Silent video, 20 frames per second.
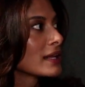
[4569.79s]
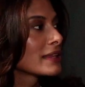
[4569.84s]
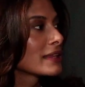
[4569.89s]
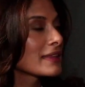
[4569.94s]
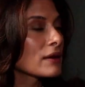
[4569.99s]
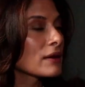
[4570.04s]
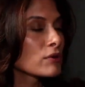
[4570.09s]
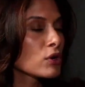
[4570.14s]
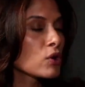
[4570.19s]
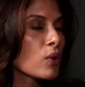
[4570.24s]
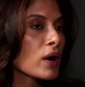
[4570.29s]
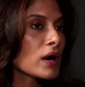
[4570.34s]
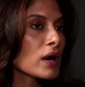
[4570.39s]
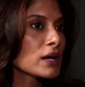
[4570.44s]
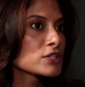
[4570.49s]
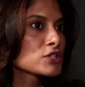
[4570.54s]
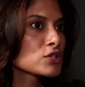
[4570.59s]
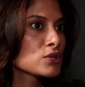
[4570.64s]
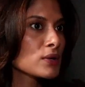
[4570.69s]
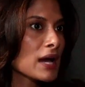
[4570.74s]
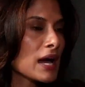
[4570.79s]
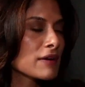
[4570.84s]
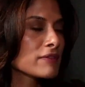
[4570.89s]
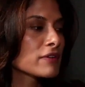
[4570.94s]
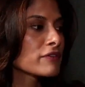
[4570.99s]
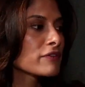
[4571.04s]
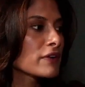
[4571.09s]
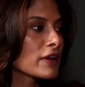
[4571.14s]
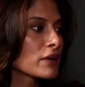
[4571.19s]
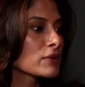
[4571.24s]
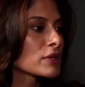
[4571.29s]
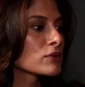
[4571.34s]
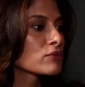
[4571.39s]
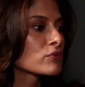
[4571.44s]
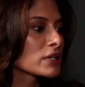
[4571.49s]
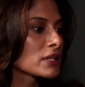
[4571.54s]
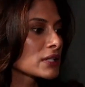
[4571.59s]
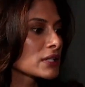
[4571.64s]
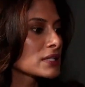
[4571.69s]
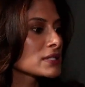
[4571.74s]
that requires you to have a very
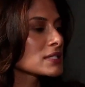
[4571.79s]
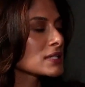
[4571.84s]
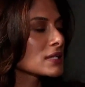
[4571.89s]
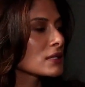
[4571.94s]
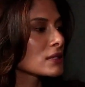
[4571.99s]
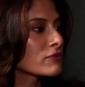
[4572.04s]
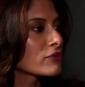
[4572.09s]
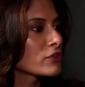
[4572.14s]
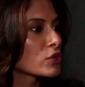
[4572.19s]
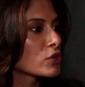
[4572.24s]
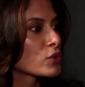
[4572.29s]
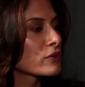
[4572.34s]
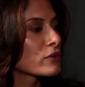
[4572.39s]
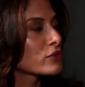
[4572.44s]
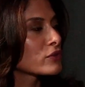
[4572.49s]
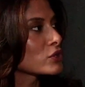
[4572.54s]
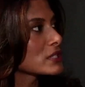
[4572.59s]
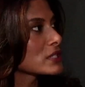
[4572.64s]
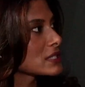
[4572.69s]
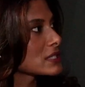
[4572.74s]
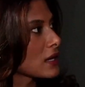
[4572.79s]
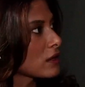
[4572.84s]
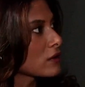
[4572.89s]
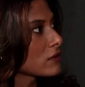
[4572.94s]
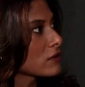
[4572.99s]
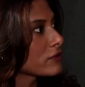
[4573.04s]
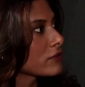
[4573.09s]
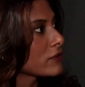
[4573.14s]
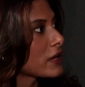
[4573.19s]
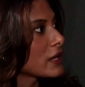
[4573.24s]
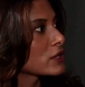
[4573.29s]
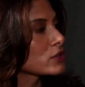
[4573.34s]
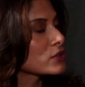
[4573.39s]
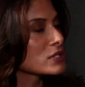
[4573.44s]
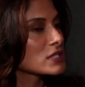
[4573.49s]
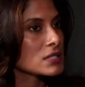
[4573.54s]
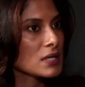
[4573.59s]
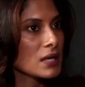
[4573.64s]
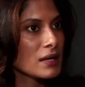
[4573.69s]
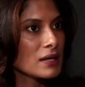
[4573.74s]
realistic view of yourself and your
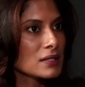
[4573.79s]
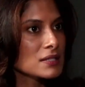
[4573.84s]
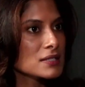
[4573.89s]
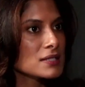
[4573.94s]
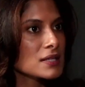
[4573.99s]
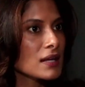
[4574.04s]
skills,